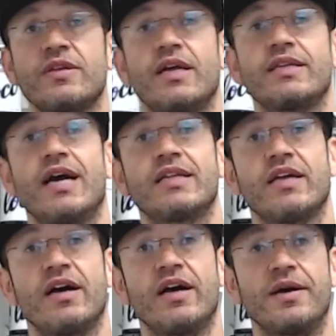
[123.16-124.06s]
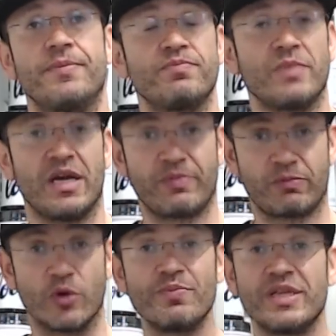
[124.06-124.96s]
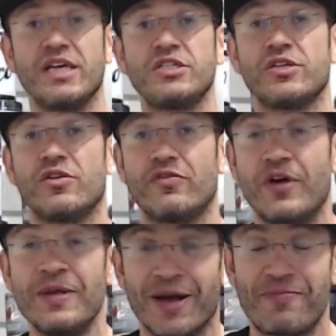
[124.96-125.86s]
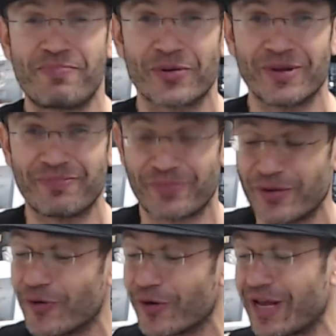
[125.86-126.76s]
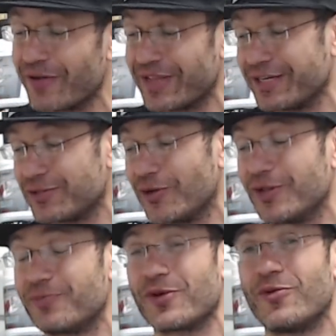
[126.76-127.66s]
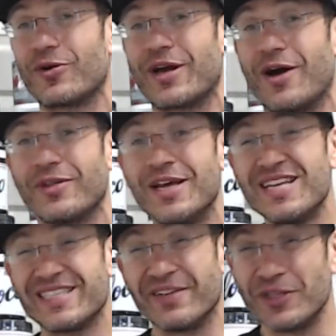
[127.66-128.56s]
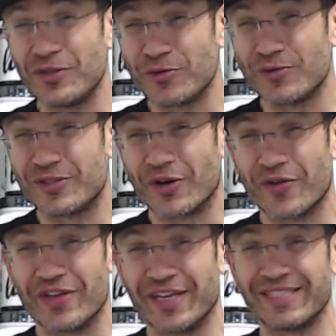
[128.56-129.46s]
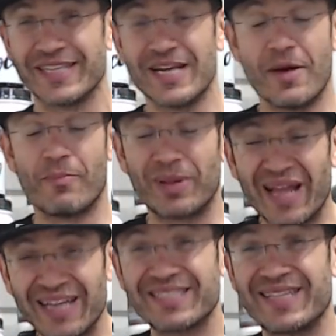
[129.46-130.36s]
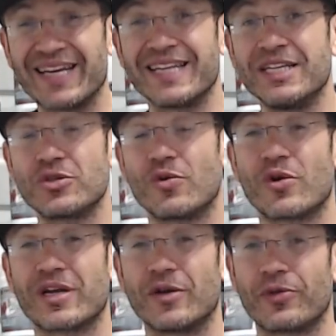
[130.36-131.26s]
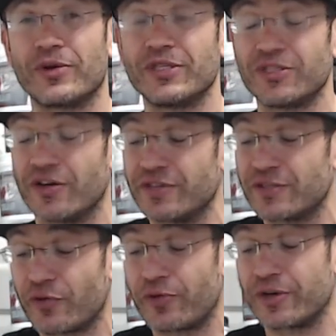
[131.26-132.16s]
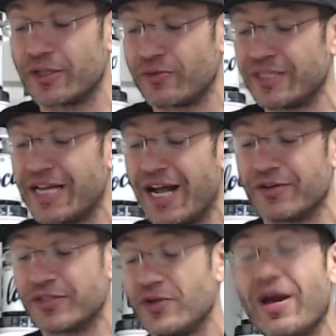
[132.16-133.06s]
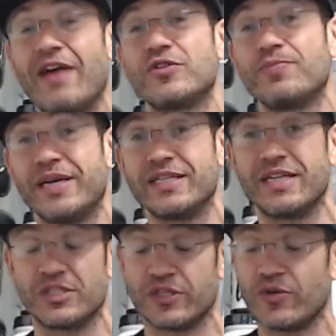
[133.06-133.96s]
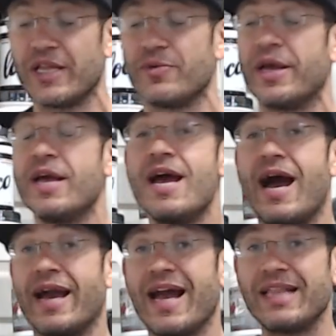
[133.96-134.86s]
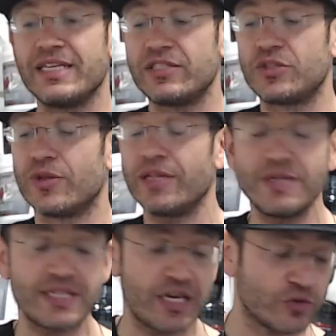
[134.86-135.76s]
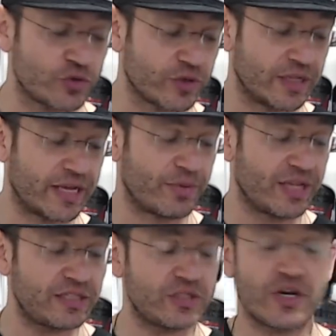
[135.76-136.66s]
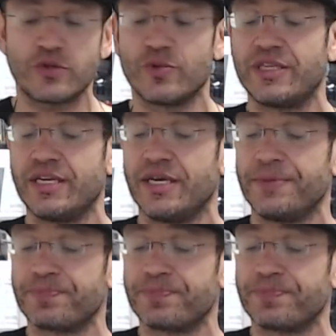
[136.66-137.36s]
like that, a combination of a pre-workout, like a solid pre-workout, 72 servings, plus like an intra-workout 30 servings for $33, you have to pay attention. So anyway, I got these two. Let me take you through the label. Let's start with the